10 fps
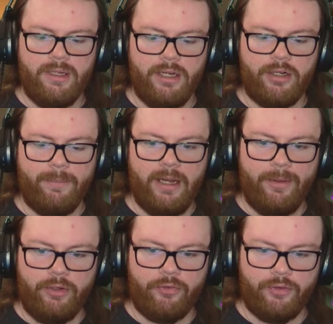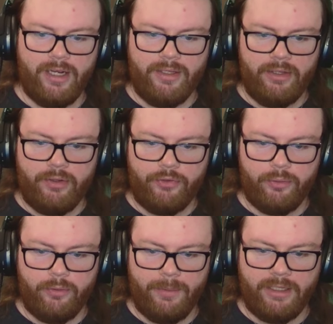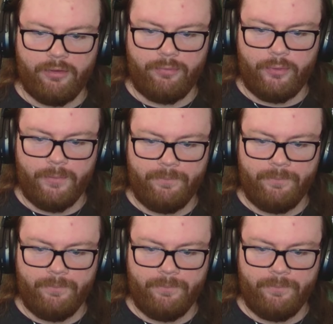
Okay, my abilities are down now, though, so I want to be careful.